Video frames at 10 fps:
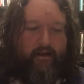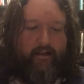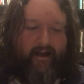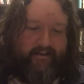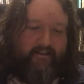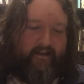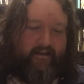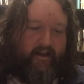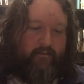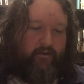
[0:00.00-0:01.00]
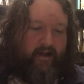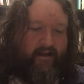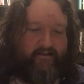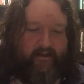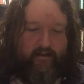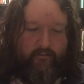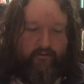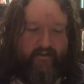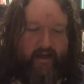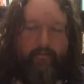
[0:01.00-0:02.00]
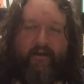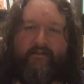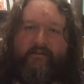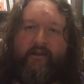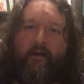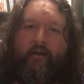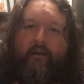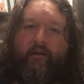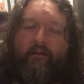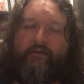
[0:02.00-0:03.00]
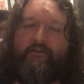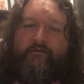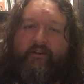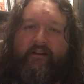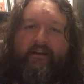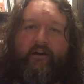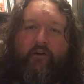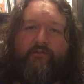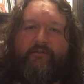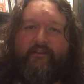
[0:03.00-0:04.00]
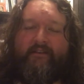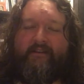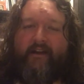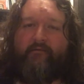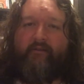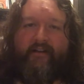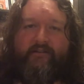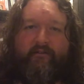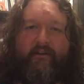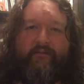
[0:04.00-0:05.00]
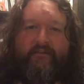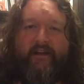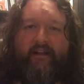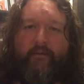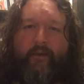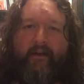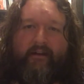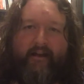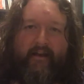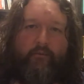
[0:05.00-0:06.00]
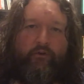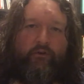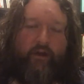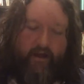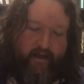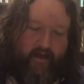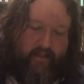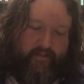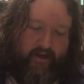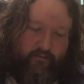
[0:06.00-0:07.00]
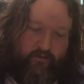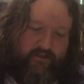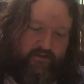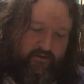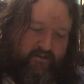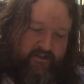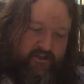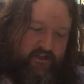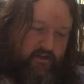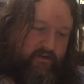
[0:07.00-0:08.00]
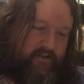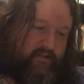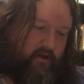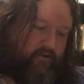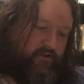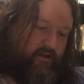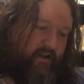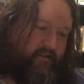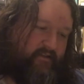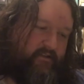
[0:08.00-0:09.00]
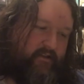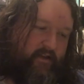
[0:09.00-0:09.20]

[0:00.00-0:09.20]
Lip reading: acts like an animal, has an animal's habits. She really goes for this kind of rhetoric of Stanley being an animal. And then what she does is she uses contrast.